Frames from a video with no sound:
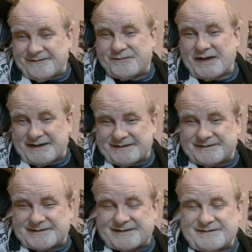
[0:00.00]

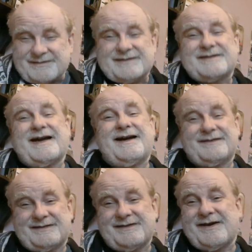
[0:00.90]
things
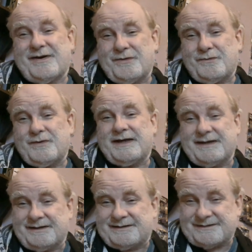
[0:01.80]
start to go
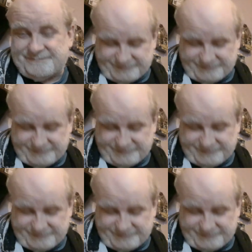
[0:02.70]
weird.